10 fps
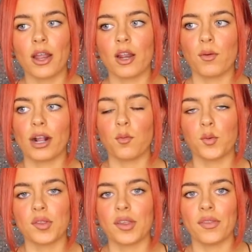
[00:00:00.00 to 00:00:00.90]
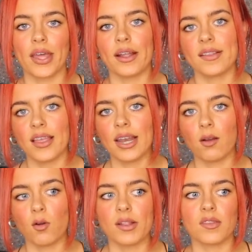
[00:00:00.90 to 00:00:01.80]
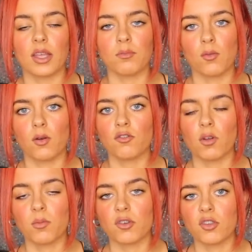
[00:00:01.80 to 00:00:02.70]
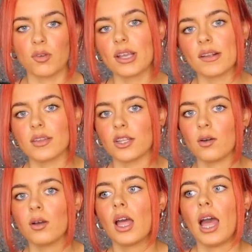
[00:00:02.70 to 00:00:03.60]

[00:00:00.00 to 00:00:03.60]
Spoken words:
and I'd wear it once and then I'd sell it, or it'd sit in my wardrobe for 2 years, you know,